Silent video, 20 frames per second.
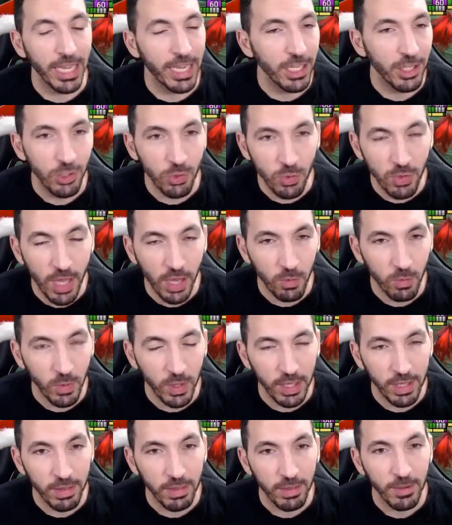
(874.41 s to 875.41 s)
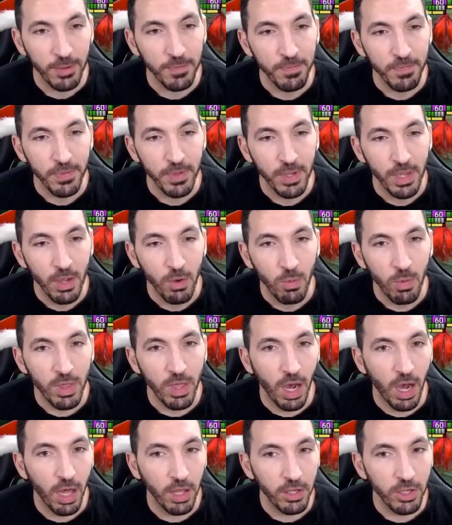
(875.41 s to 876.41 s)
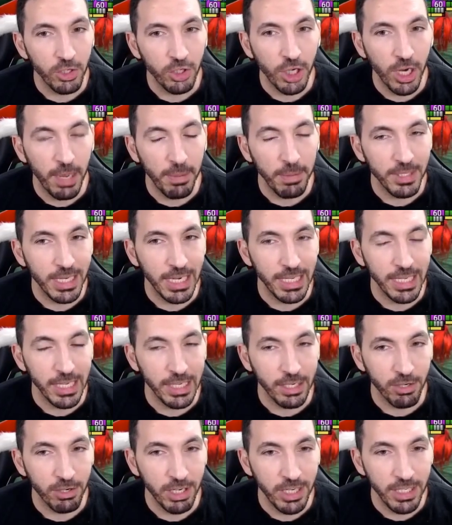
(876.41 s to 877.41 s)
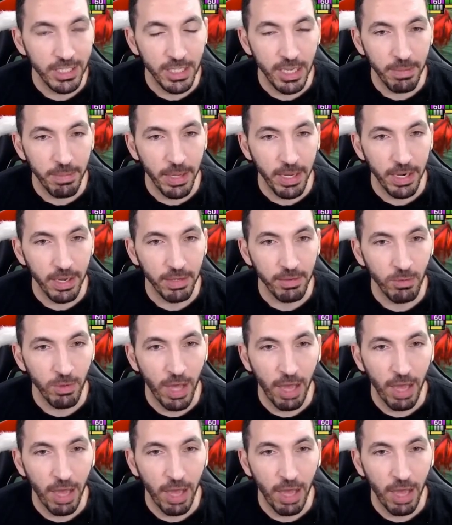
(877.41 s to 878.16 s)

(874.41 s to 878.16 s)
I can do that with with other champions like Acrizia, but